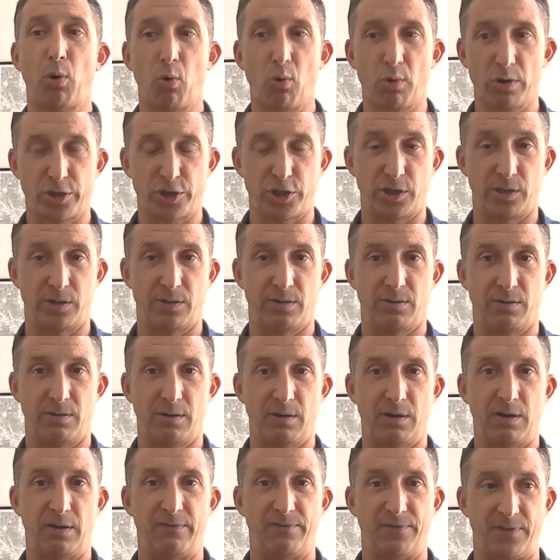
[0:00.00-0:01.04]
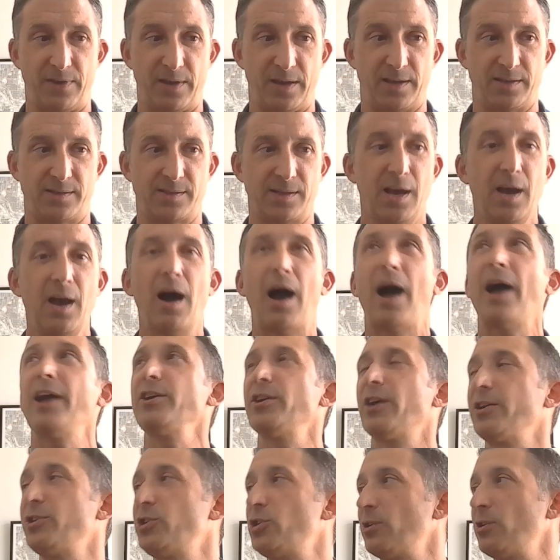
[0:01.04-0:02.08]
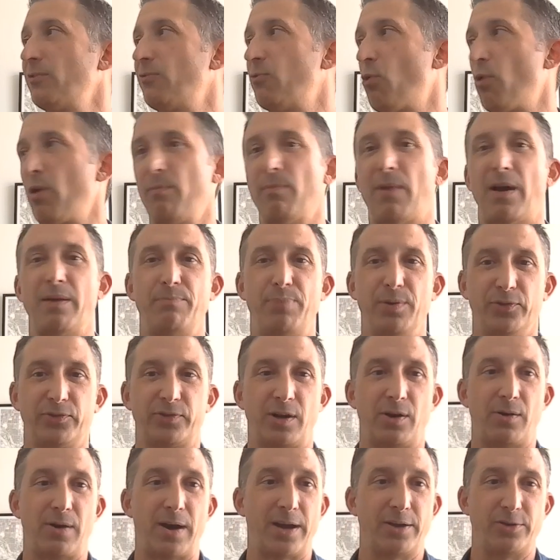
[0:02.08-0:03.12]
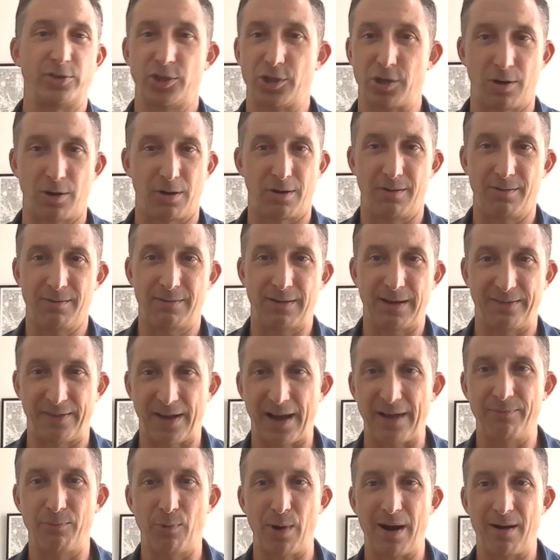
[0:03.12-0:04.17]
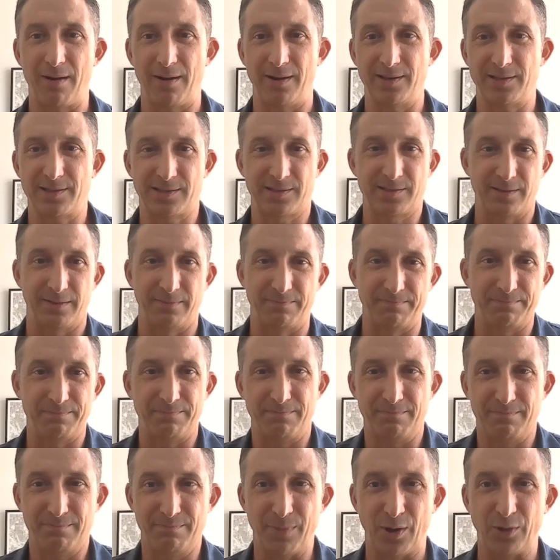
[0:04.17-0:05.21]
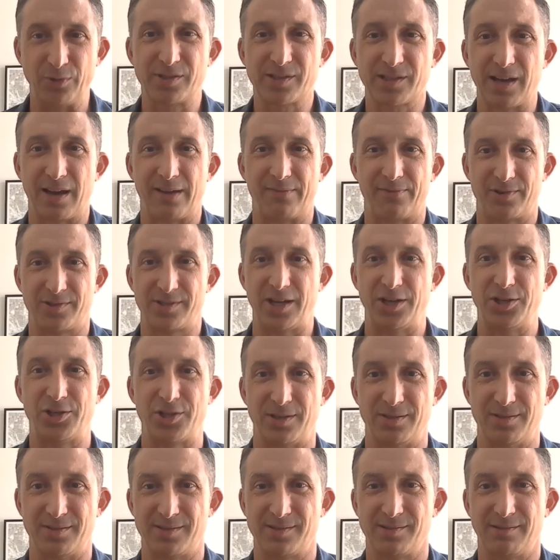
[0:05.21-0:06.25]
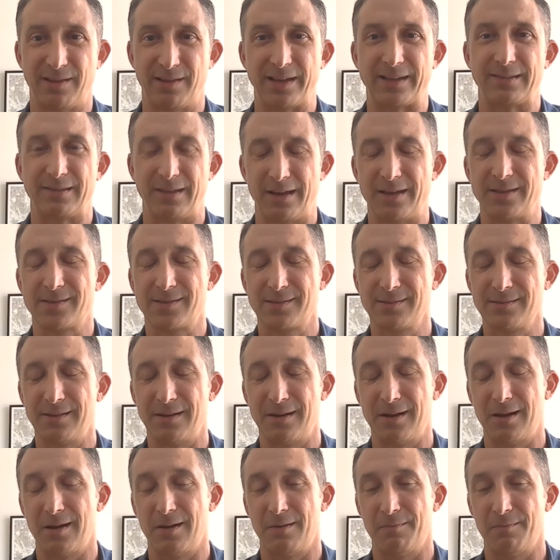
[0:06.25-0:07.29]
portion of this. I should have worn my Built in Ohio shirt. I wear it to most conversations like this